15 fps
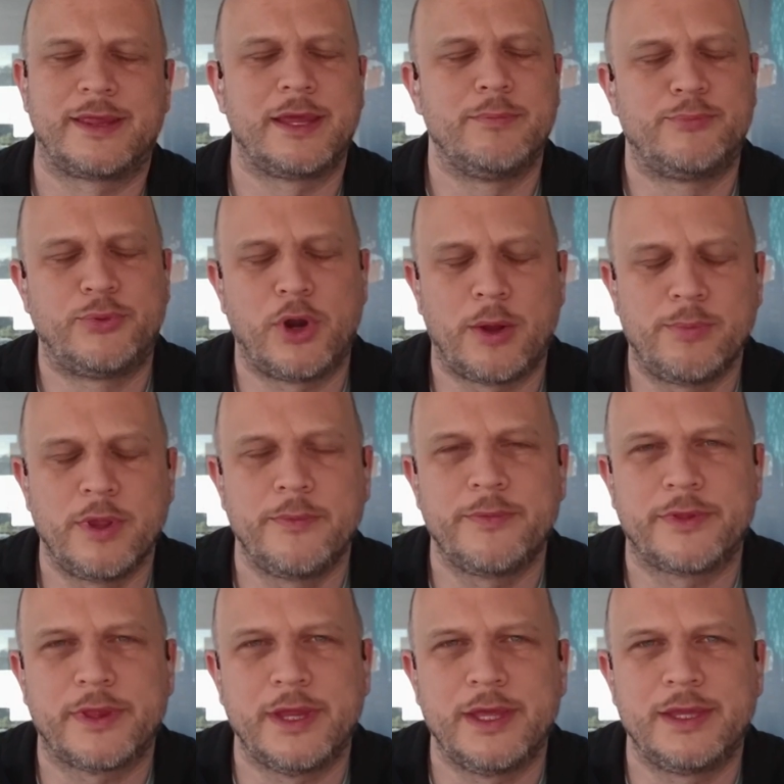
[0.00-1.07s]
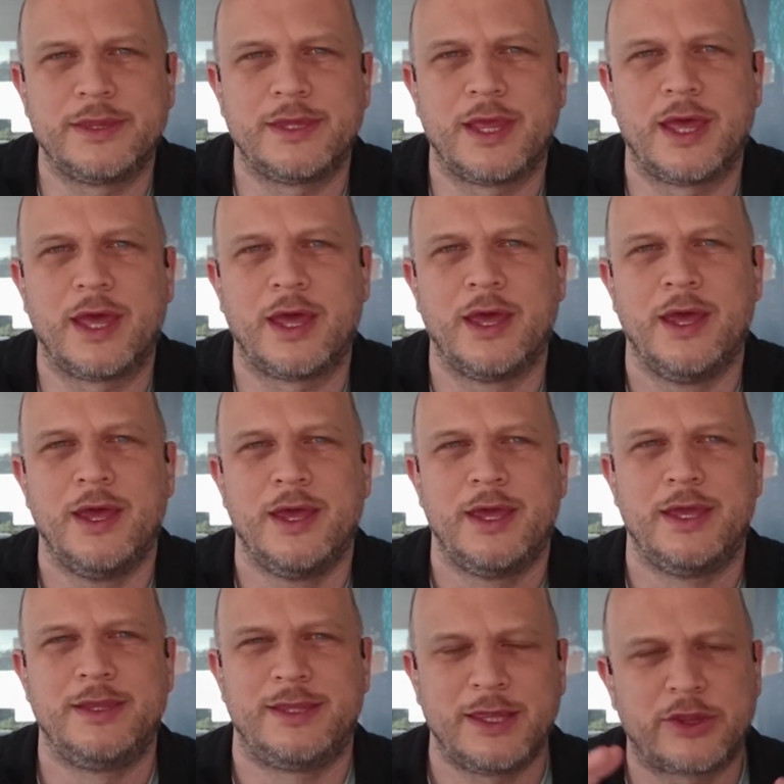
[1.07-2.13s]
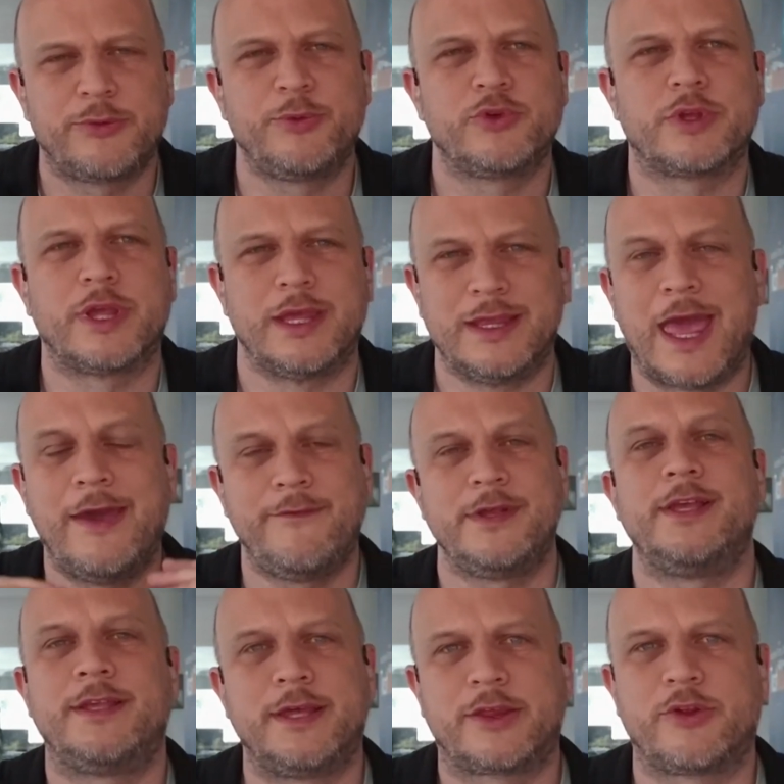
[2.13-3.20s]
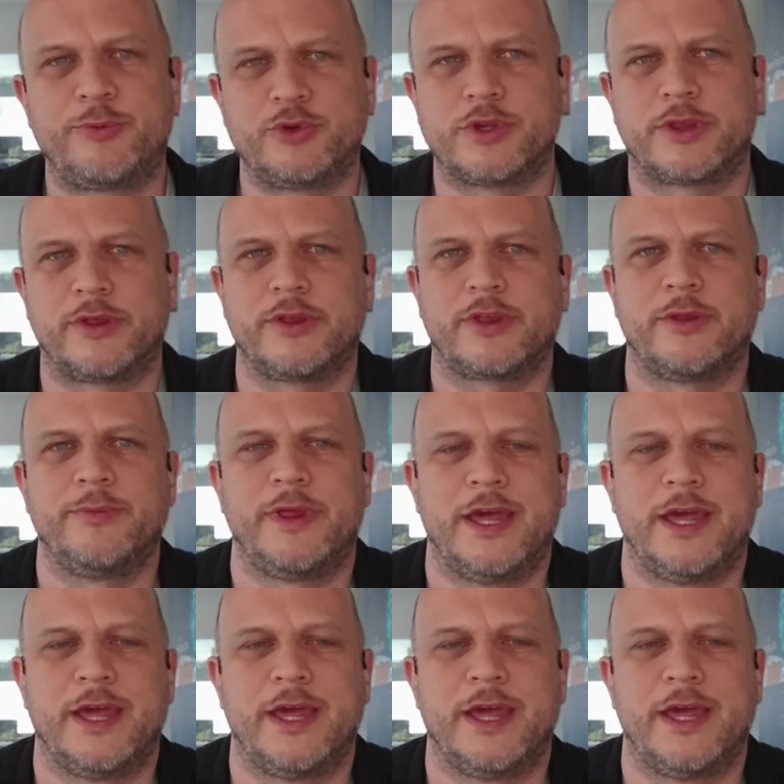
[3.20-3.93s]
say, problems in heavily distributed systems.